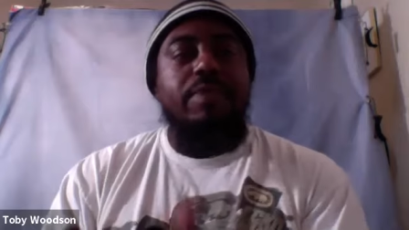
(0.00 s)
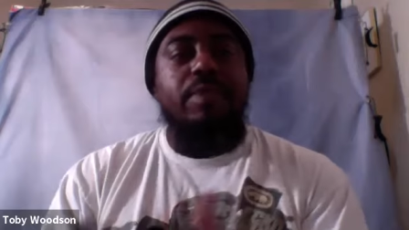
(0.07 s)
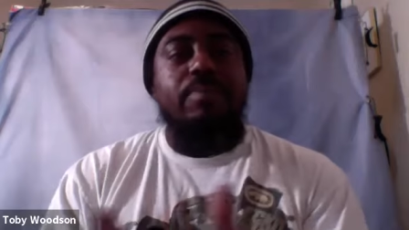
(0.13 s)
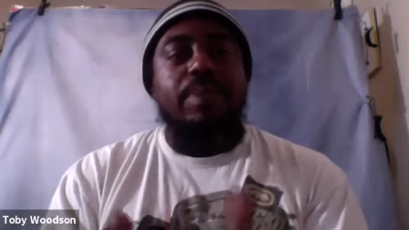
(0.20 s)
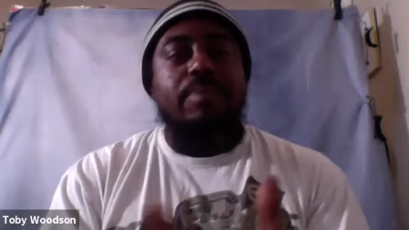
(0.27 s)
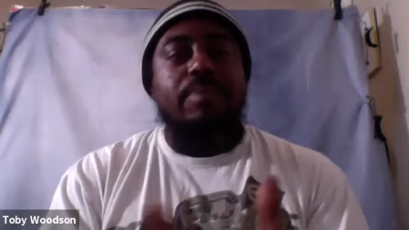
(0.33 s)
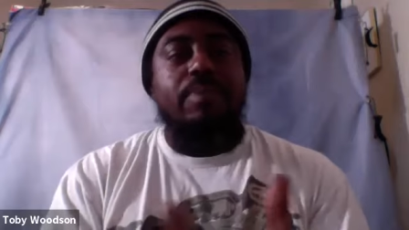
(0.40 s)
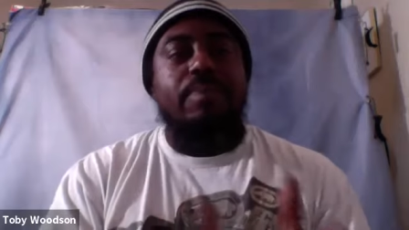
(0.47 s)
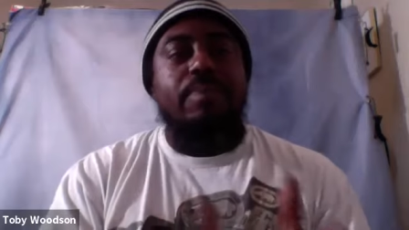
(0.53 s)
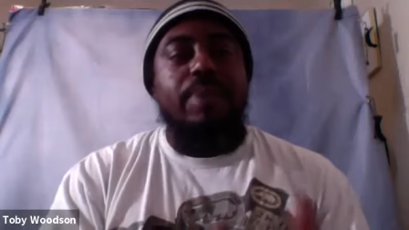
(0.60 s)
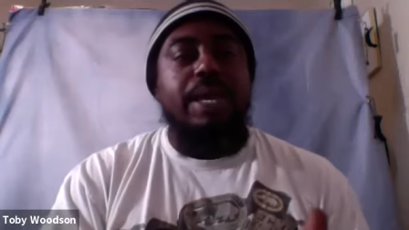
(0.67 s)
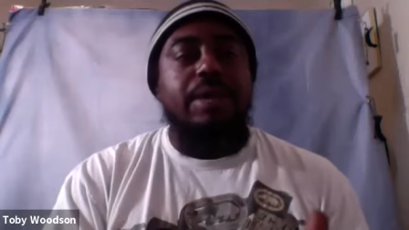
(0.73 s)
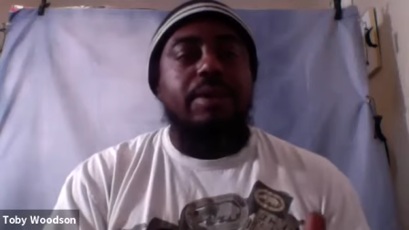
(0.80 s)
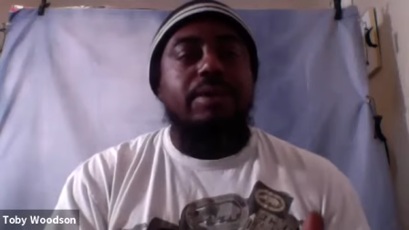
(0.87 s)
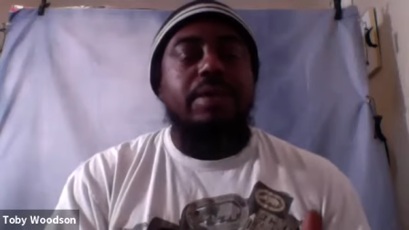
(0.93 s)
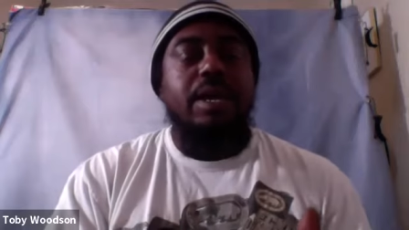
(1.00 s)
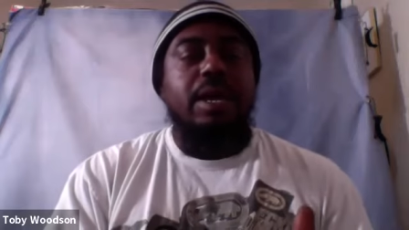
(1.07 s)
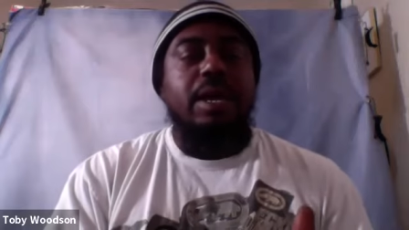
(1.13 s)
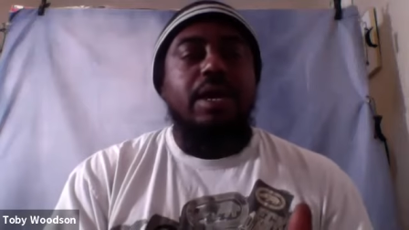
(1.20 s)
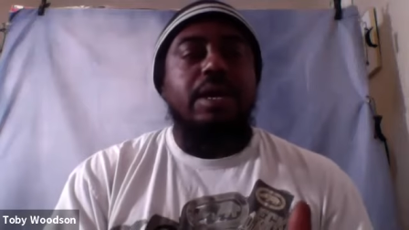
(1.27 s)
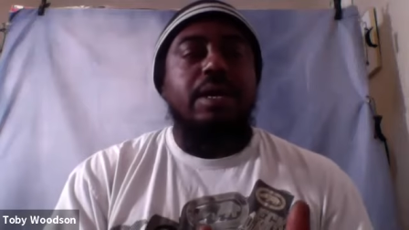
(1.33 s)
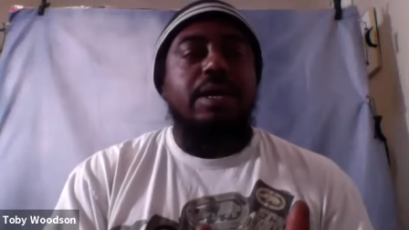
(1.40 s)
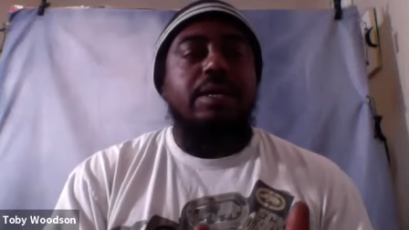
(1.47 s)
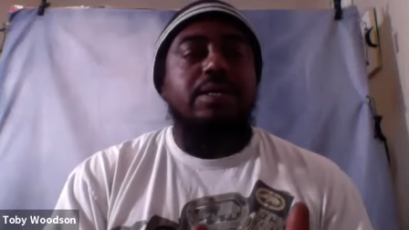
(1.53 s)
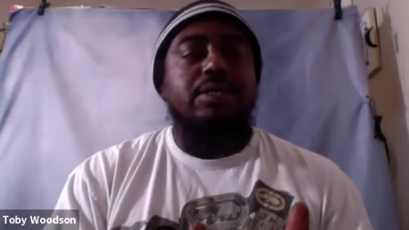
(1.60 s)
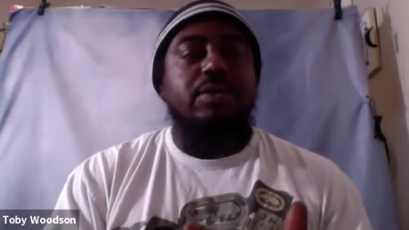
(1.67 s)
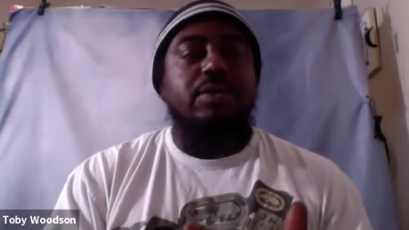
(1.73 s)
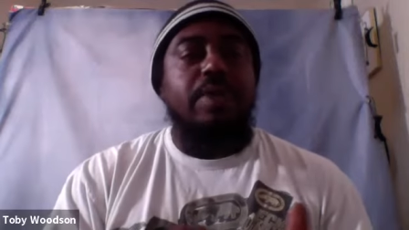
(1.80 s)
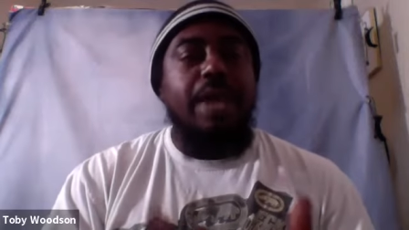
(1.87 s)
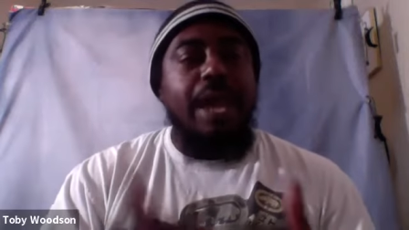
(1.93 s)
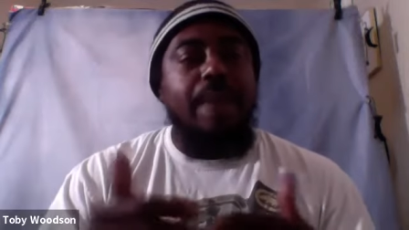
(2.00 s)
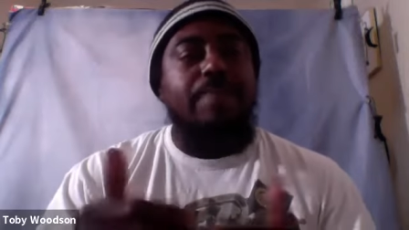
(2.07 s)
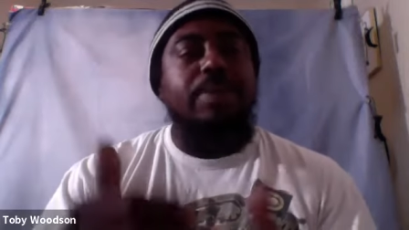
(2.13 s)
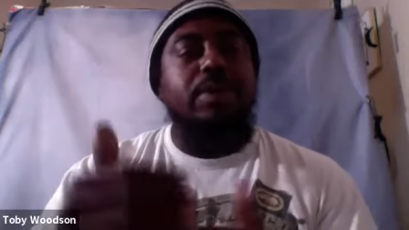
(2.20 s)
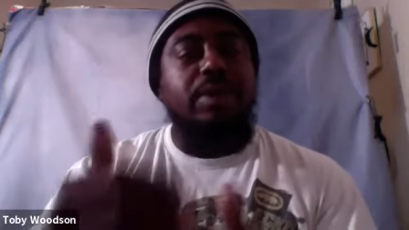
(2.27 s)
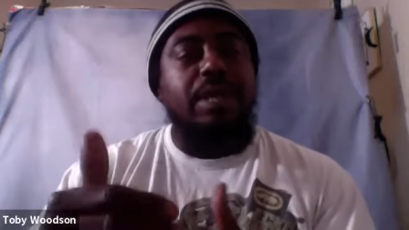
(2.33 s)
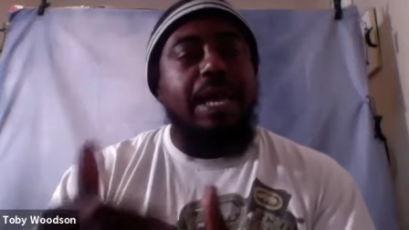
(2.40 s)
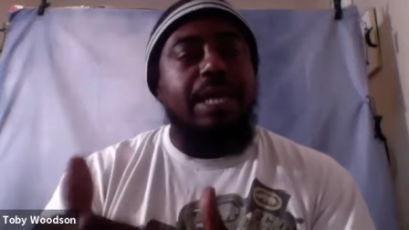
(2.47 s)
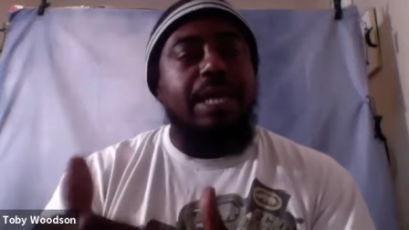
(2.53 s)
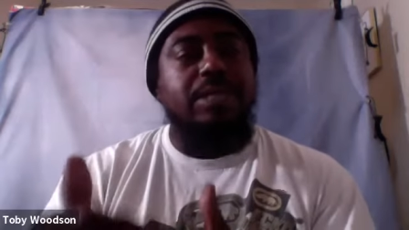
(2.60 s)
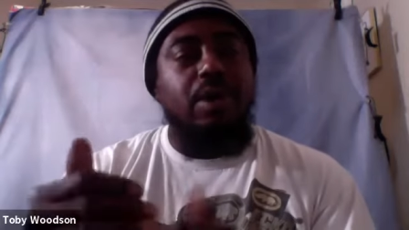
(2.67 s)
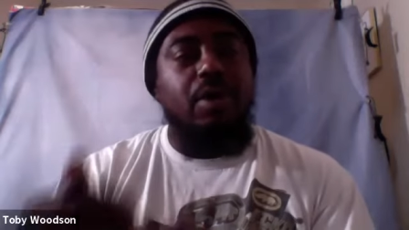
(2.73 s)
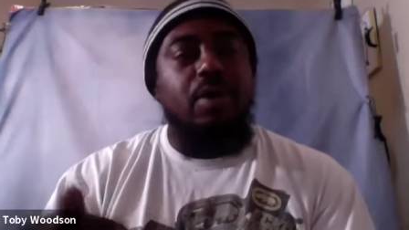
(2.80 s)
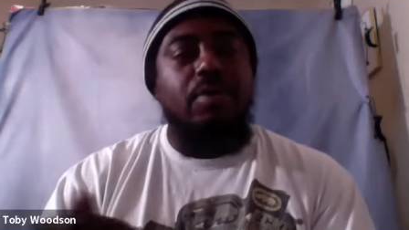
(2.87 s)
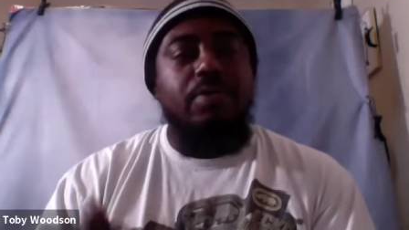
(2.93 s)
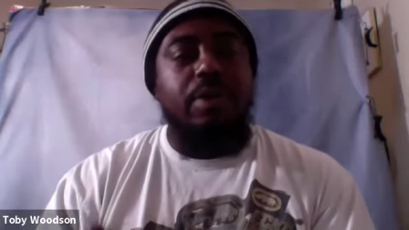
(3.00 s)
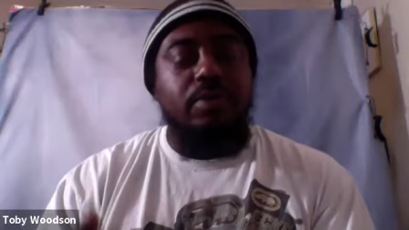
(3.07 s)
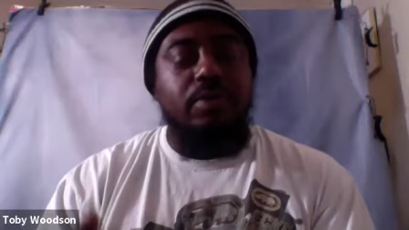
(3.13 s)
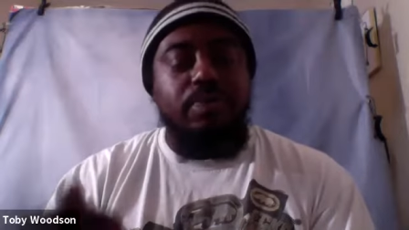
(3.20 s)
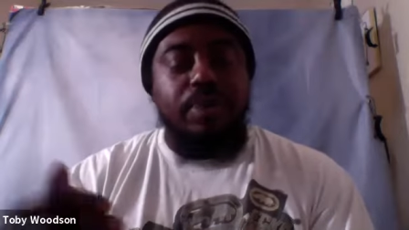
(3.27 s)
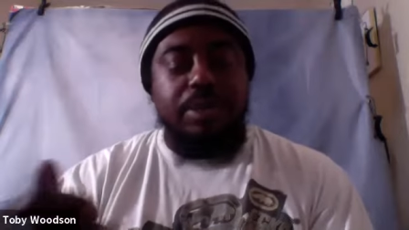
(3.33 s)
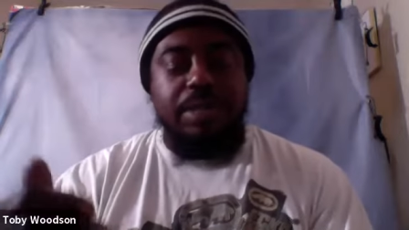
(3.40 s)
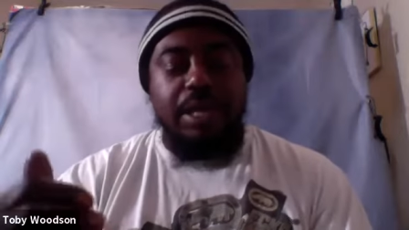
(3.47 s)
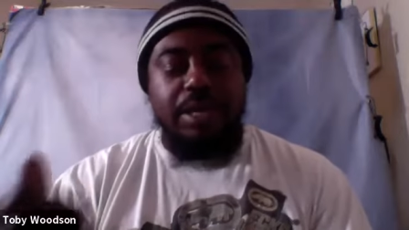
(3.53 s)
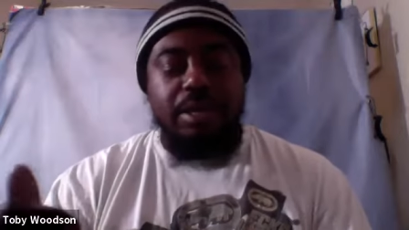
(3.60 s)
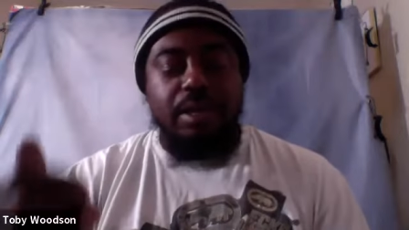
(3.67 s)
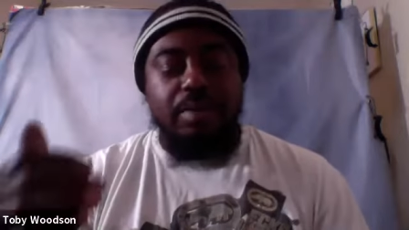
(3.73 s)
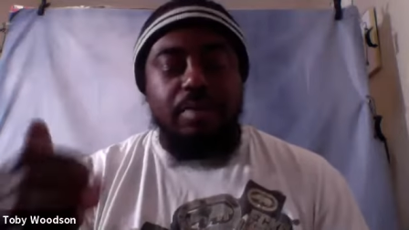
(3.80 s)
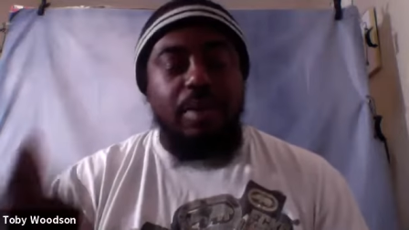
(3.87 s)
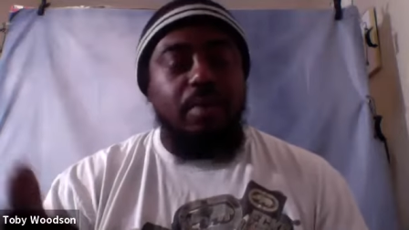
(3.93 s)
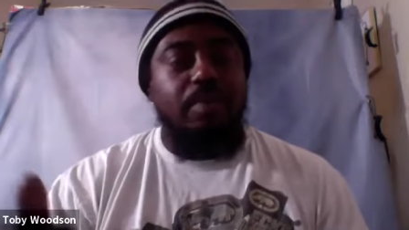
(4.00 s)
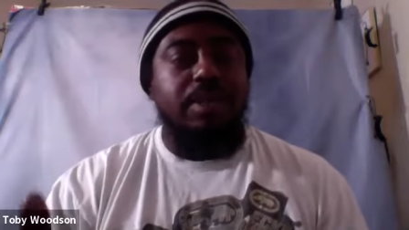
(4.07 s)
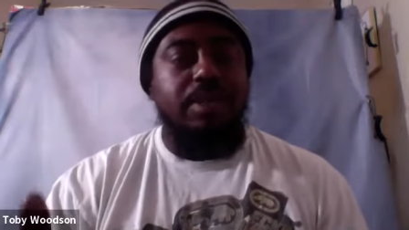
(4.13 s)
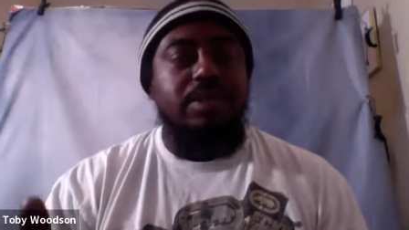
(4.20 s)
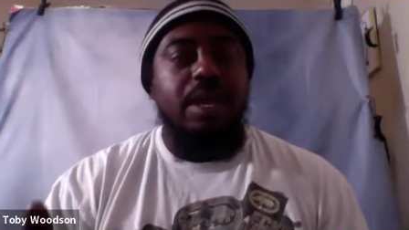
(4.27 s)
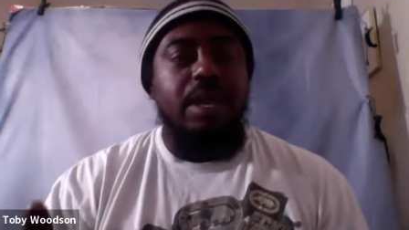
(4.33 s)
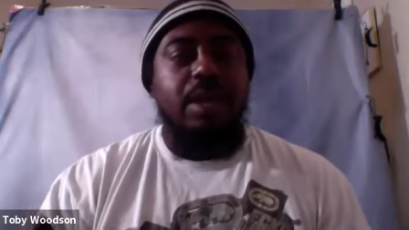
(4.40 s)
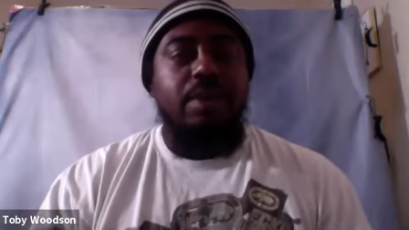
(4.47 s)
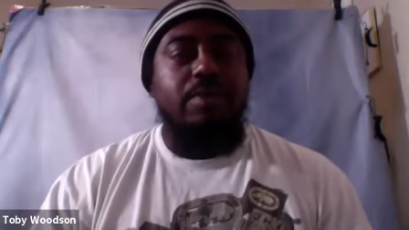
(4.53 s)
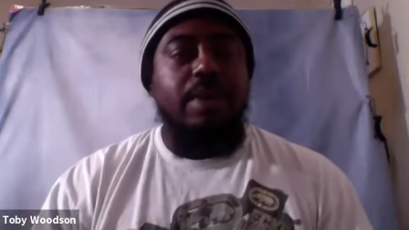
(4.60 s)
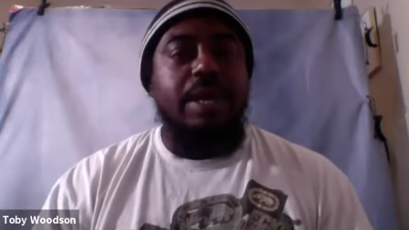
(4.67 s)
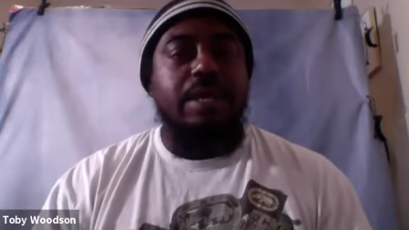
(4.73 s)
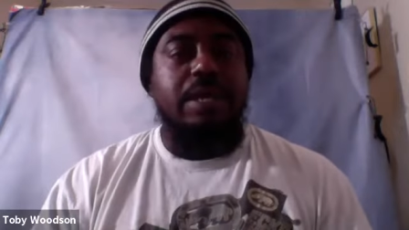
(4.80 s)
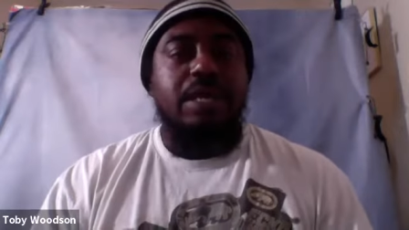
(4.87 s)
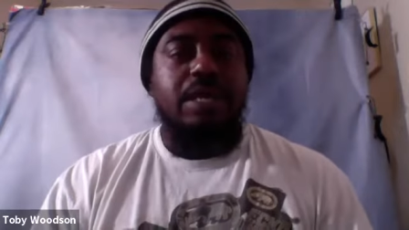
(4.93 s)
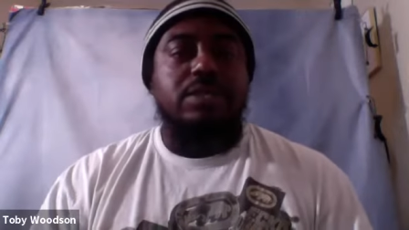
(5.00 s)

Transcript: to be prepared uh, to capitalize on those particular moments, right?